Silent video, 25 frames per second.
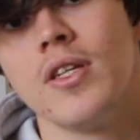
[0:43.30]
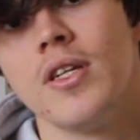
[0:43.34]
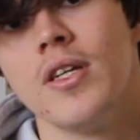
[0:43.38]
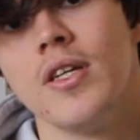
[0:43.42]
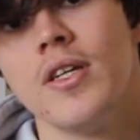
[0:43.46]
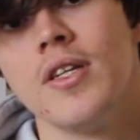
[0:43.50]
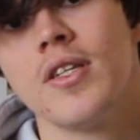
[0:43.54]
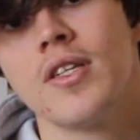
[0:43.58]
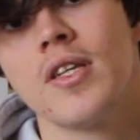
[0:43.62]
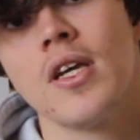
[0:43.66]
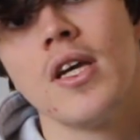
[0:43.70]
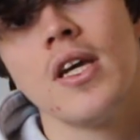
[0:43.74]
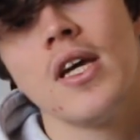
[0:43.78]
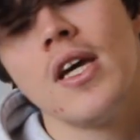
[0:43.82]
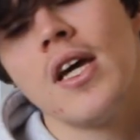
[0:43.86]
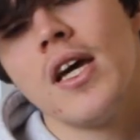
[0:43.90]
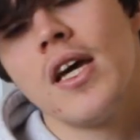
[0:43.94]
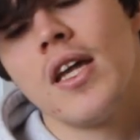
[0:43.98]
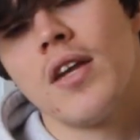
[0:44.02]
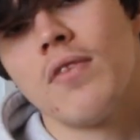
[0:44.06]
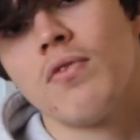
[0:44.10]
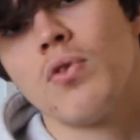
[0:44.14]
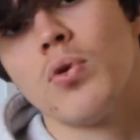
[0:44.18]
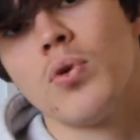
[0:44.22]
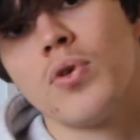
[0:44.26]
years,
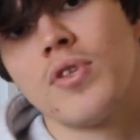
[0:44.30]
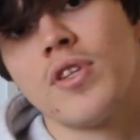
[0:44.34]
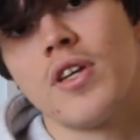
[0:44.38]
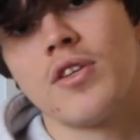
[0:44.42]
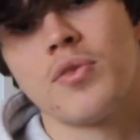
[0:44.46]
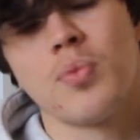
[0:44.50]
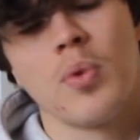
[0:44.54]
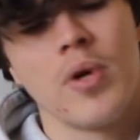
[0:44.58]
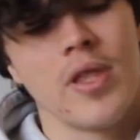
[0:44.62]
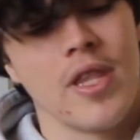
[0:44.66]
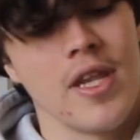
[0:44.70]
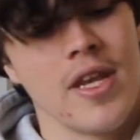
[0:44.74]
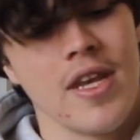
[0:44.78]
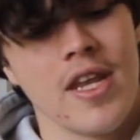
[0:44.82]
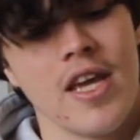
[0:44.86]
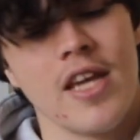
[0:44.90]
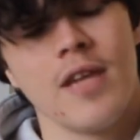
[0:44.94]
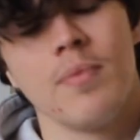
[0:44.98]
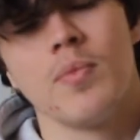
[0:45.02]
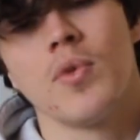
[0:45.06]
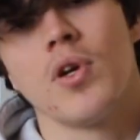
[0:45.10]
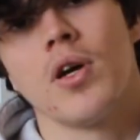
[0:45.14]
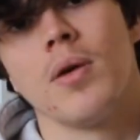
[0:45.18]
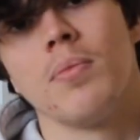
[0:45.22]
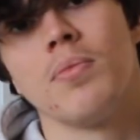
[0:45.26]
and of course that's where the
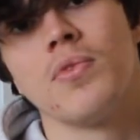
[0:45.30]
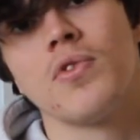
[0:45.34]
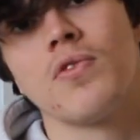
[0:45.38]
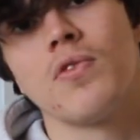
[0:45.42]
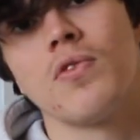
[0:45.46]
name comes